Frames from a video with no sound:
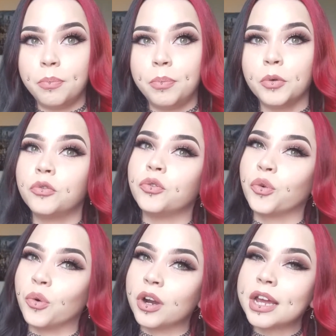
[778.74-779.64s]

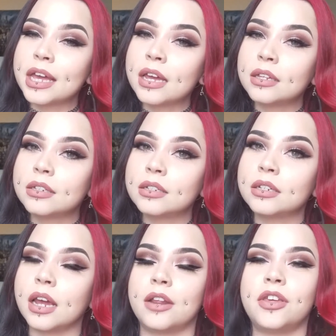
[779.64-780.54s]
before it,
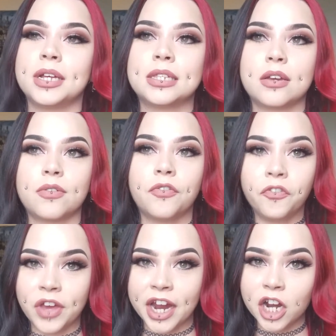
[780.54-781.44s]
and I think that's
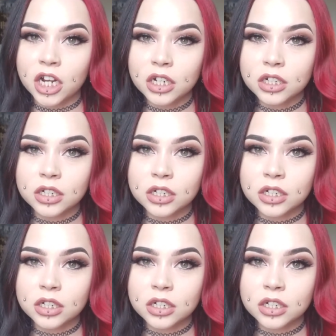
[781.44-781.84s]
Fair.